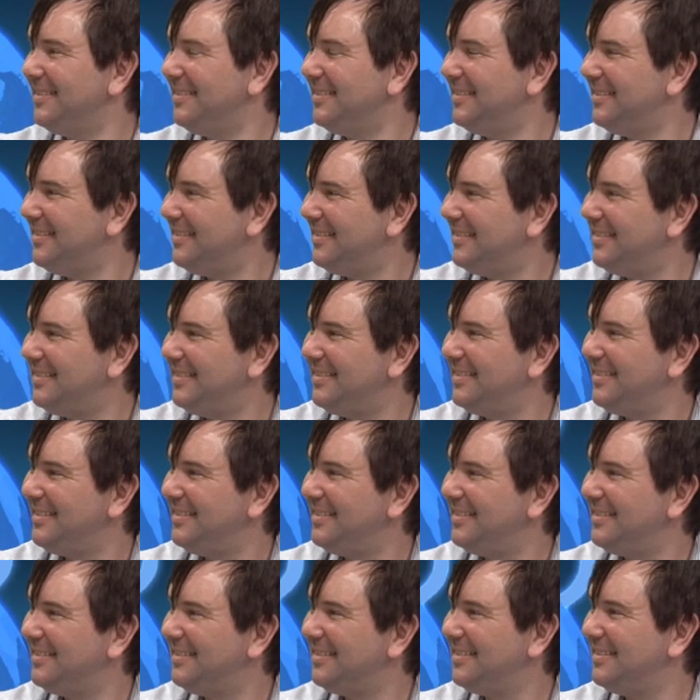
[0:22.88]

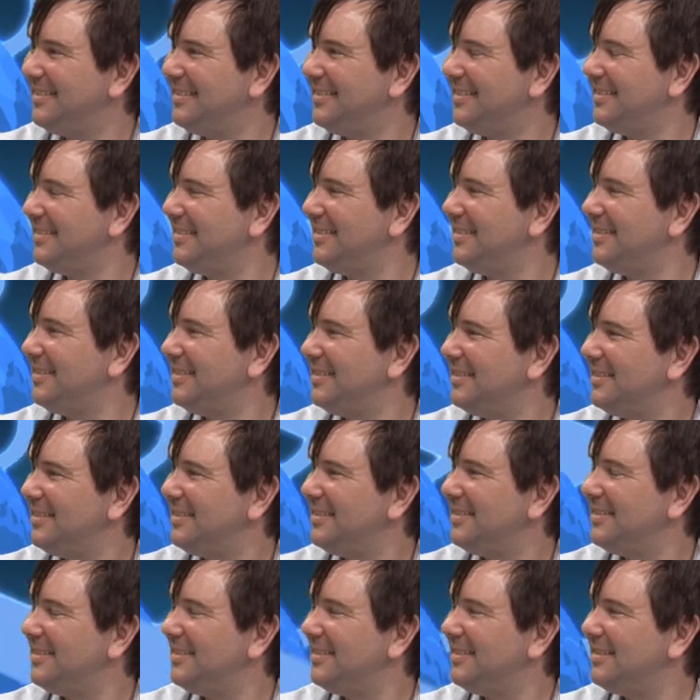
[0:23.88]

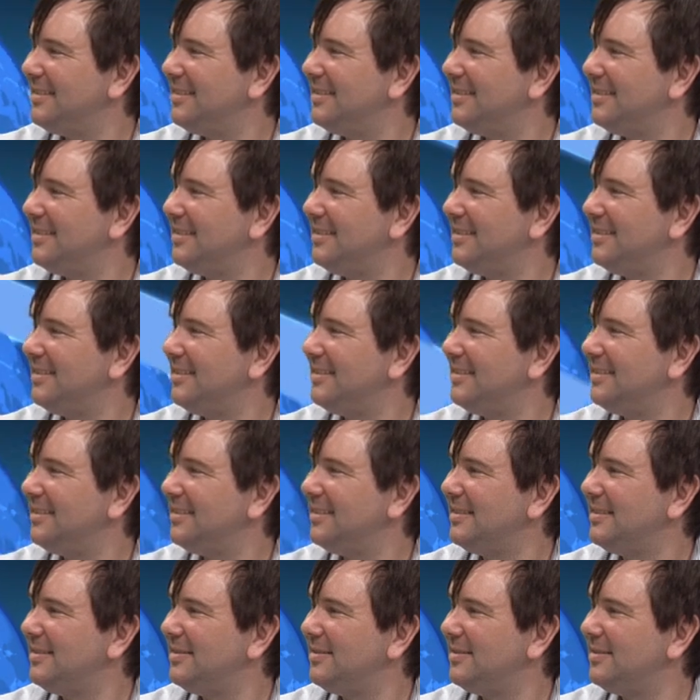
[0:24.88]

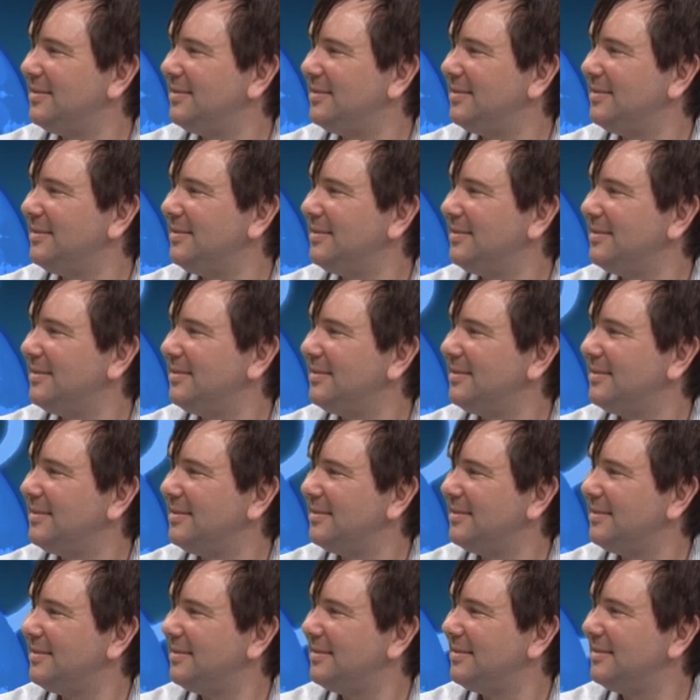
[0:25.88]

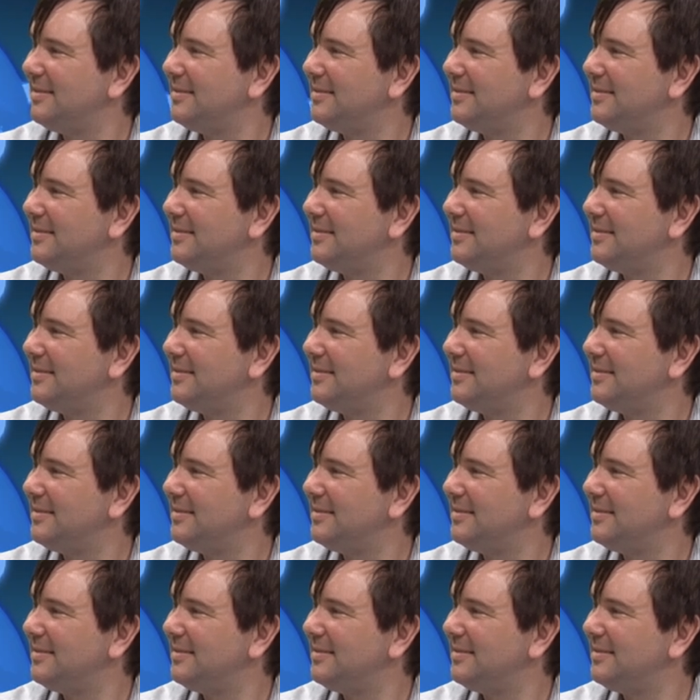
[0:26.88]
The person shown says nothing.